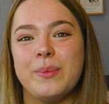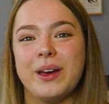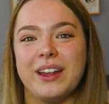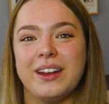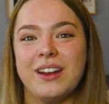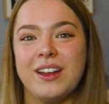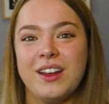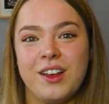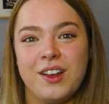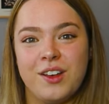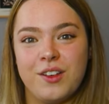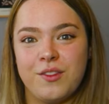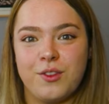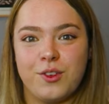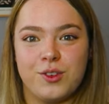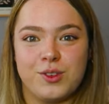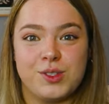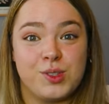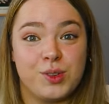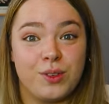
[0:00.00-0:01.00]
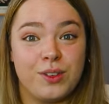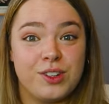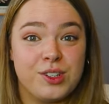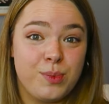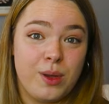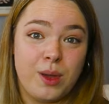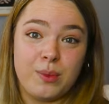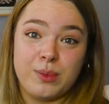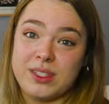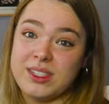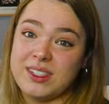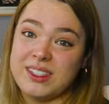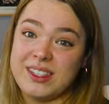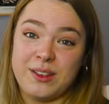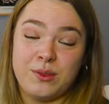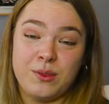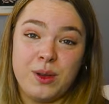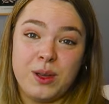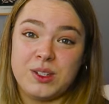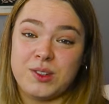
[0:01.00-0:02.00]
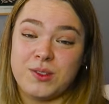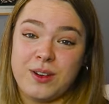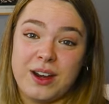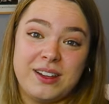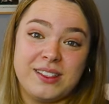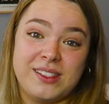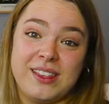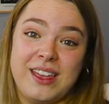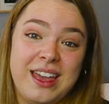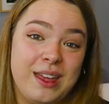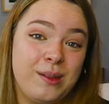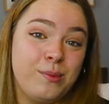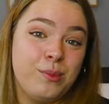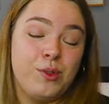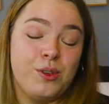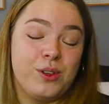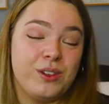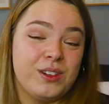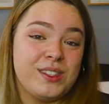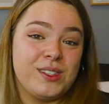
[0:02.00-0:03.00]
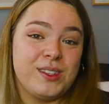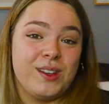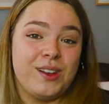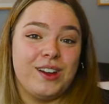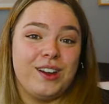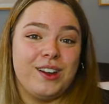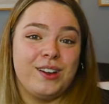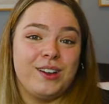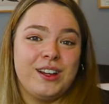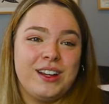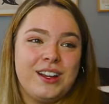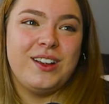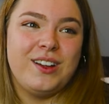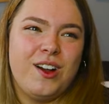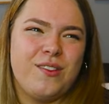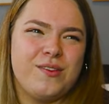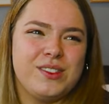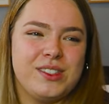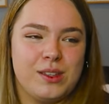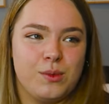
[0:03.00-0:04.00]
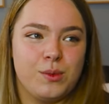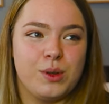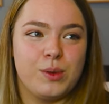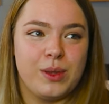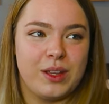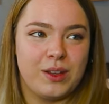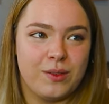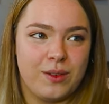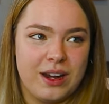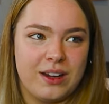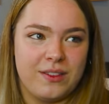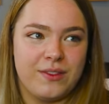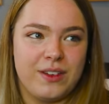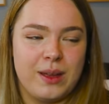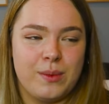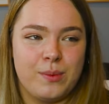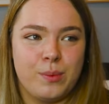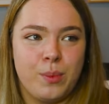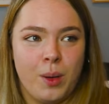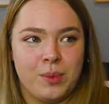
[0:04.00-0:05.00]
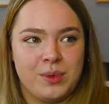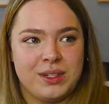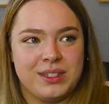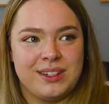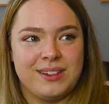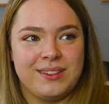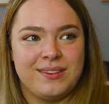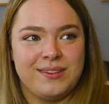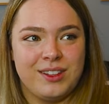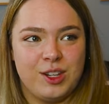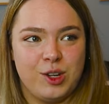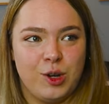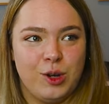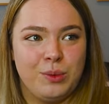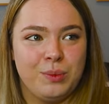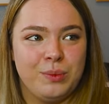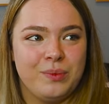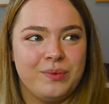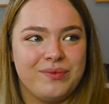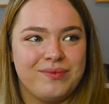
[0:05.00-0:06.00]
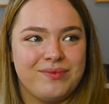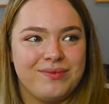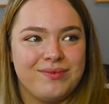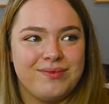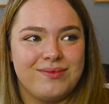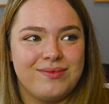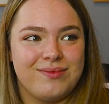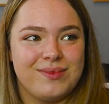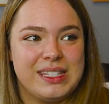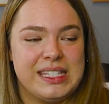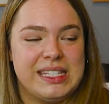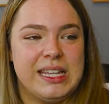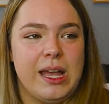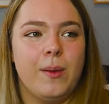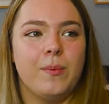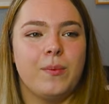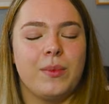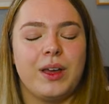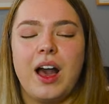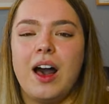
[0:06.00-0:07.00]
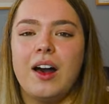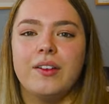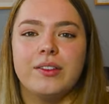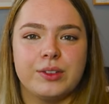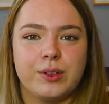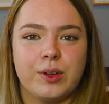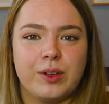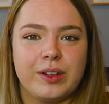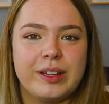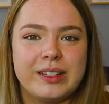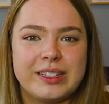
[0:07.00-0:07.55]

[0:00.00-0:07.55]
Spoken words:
But for storage purposes, it worked great as a headboard. So obviously it would have been great if I popped, you know, some cover on